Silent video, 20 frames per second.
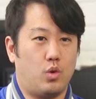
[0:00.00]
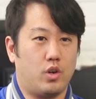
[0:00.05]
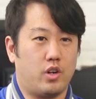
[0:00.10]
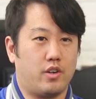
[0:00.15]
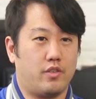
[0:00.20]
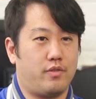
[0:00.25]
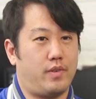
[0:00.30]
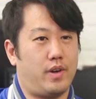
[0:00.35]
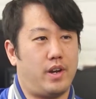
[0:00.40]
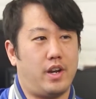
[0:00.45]
One
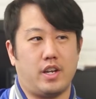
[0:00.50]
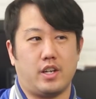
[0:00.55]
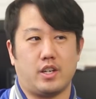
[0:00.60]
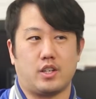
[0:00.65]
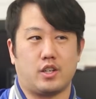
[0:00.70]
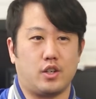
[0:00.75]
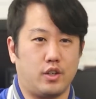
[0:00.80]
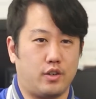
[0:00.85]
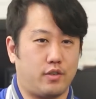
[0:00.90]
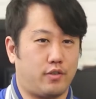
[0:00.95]
of my
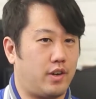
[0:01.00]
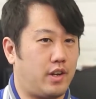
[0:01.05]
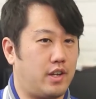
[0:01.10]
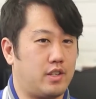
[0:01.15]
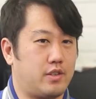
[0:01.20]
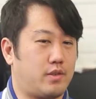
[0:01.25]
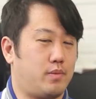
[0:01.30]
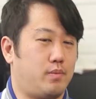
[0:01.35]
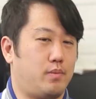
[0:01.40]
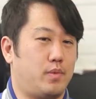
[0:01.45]
good
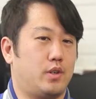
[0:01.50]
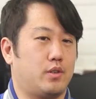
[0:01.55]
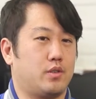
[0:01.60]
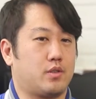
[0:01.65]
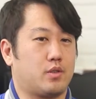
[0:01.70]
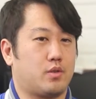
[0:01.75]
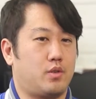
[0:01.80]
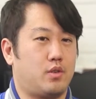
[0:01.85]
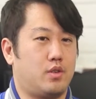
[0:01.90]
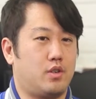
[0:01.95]
friends from middle
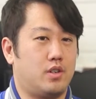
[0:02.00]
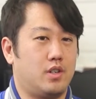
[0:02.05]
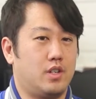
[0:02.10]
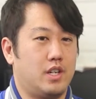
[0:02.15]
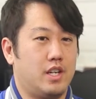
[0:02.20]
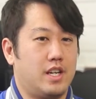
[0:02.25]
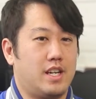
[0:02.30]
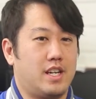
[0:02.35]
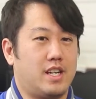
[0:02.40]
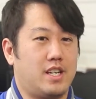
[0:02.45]
school,
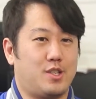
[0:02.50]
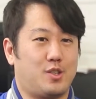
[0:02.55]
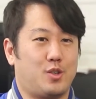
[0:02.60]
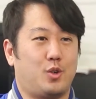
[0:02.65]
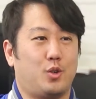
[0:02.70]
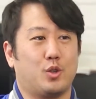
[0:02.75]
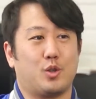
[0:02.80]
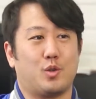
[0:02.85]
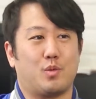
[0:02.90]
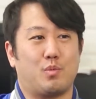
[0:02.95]
his
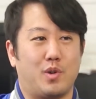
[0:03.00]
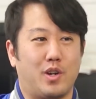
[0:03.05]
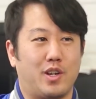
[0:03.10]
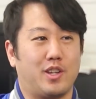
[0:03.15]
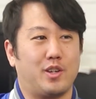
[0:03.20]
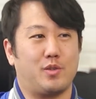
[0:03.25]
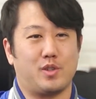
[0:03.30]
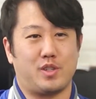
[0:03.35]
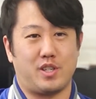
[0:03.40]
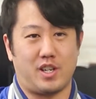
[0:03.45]
older
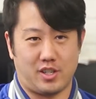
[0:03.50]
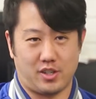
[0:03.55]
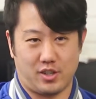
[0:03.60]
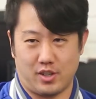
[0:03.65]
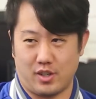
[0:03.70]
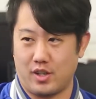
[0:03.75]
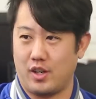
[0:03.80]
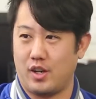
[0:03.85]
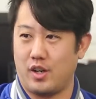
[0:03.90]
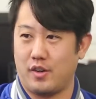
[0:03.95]
brother was
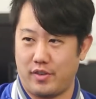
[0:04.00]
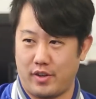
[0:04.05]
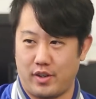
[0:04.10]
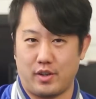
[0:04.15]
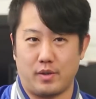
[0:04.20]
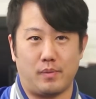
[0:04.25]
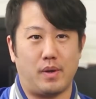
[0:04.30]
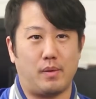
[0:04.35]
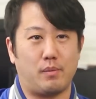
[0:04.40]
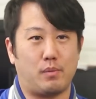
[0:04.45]
actually a
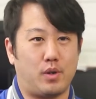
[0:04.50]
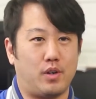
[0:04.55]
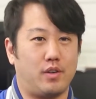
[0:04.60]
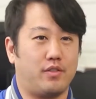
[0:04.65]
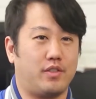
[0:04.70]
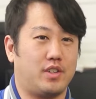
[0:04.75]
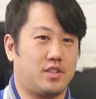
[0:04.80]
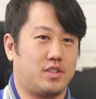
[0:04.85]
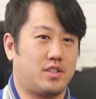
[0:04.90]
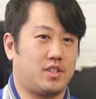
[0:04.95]
founding member
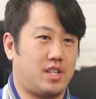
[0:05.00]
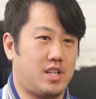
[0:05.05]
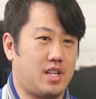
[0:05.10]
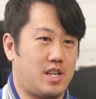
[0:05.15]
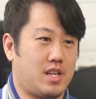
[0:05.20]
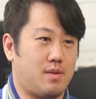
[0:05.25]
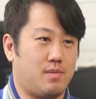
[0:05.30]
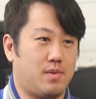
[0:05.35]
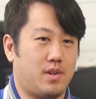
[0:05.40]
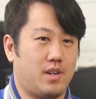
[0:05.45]
of this
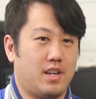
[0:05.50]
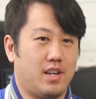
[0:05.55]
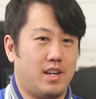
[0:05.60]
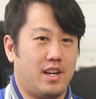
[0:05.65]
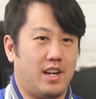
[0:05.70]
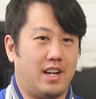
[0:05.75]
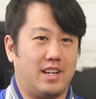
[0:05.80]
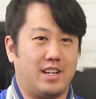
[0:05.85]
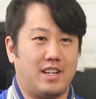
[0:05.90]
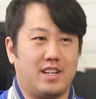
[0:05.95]
team,
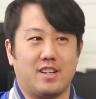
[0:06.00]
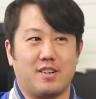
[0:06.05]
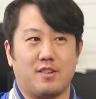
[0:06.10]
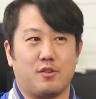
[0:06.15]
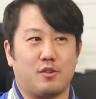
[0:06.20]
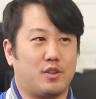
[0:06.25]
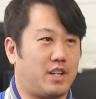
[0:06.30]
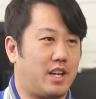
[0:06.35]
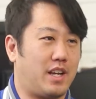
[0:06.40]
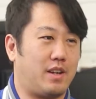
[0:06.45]
and he
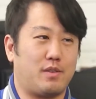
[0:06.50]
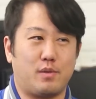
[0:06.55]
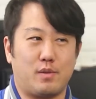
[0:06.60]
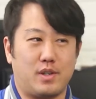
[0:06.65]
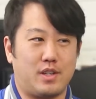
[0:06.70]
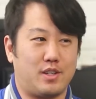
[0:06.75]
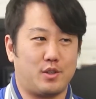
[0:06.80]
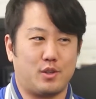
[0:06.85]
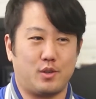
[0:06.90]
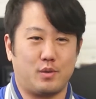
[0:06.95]
came to
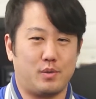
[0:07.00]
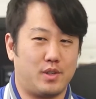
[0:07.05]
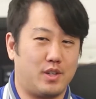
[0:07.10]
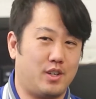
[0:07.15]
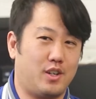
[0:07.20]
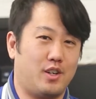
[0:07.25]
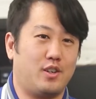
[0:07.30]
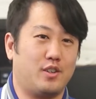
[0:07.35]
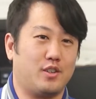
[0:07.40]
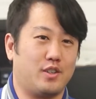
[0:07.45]
me and he told me,
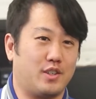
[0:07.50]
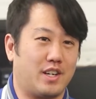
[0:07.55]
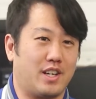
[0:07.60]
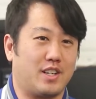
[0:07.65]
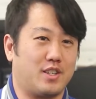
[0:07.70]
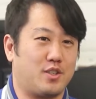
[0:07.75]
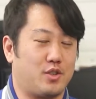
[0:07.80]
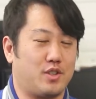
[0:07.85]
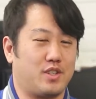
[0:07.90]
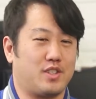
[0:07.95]
oh, you got
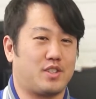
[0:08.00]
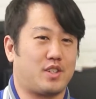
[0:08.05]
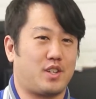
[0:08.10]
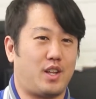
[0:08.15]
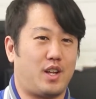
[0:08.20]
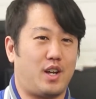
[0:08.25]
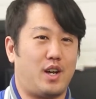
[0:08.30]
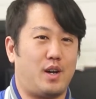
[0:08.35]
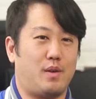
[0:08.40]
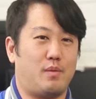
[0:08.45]
to join this
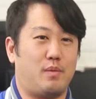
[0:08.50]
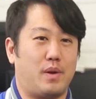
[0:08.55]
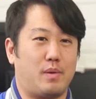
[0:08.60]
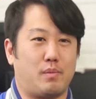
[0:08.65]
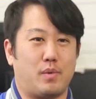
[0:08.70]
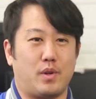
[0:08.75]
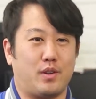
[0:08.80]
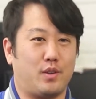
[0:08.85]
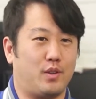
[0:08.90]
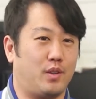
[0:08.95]
club. My
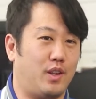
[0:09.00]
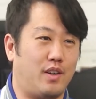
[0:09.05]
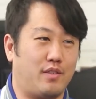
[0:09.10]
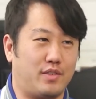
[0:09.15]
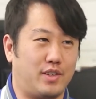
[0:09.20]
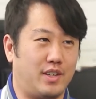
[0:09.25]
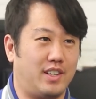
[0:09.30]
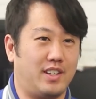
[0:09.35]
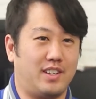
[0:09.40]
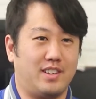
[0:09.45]
brother
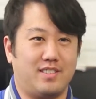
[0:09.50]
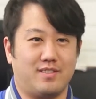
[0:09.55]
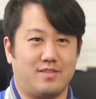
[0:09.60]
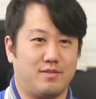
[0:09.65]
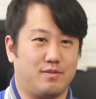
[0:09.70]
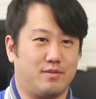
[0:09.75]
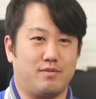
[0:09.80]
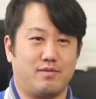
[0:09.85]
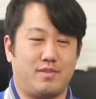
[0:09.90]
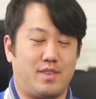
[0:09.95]
loves it.
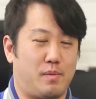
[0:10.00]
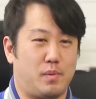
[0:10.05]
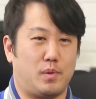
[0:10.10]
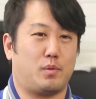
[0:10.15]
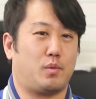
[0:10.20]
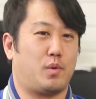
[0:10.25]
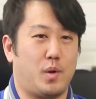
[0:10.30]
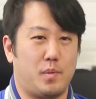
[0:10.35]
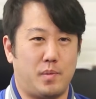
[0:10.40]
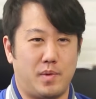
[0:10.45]
They
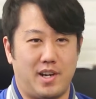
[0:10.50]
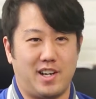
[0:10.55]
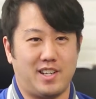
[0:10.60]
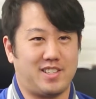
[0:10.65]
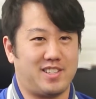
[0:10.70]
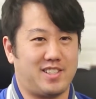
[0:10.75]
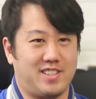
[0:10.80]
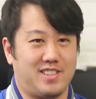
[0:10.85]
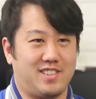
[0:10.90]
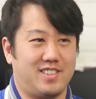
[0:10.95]
build
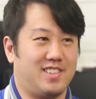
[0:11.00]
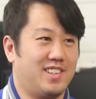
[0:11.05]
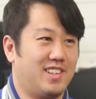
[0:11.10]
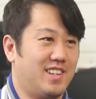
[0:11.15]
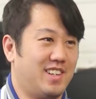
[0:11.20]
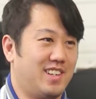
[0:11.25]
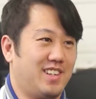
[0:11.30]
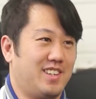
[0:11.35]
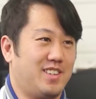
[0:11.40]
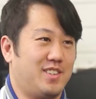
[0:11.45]
robots. And
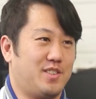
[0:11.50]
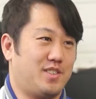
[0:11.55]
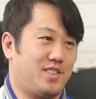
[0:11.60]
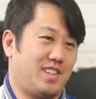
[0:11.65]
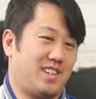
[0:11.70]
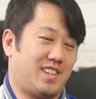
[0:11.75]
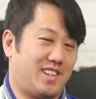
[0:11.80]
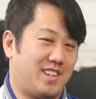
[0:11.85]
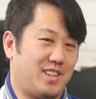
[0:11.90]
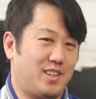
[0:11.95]
it's
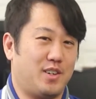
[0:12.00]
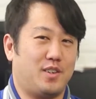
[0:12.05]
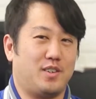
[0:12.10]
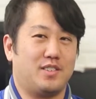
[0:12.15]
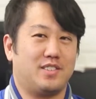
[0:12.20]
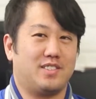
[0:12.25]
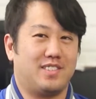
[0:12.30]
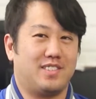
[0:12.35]
like, you know,